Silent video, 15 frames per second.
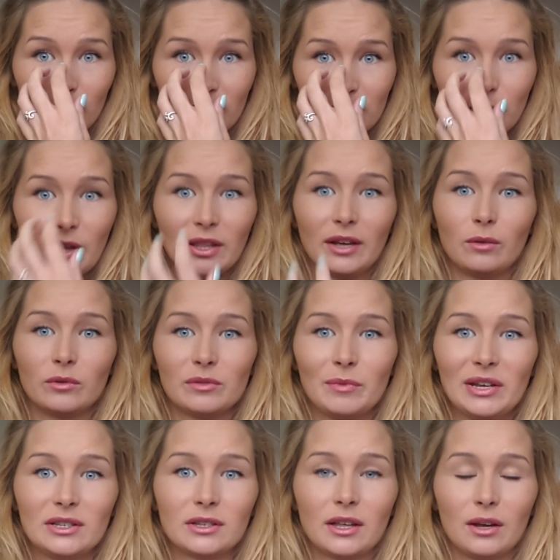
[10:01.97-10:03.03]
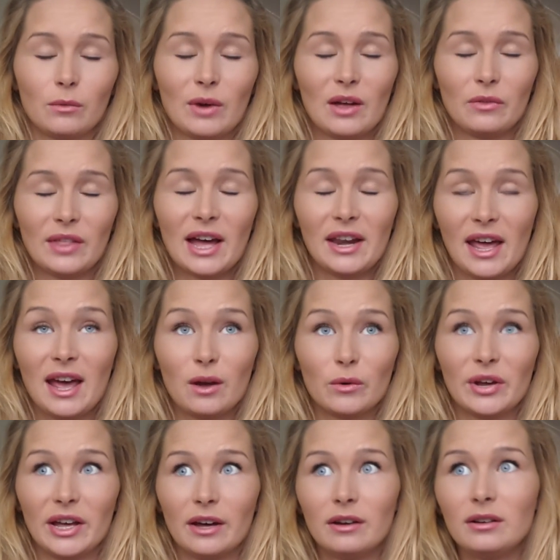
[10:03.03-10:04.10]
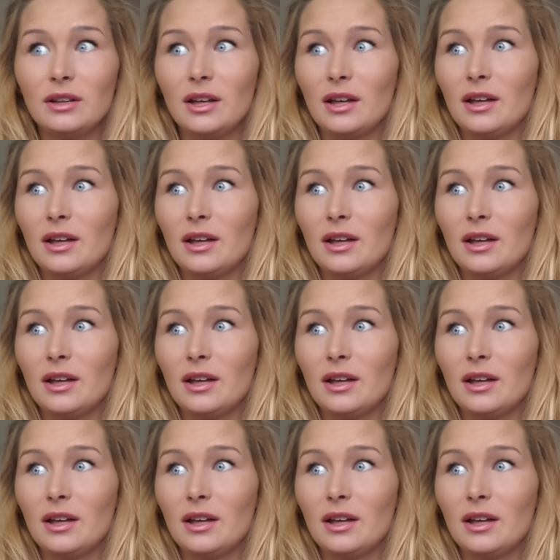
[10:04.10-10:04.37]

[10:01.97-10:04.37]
all the swelling was basically around that area.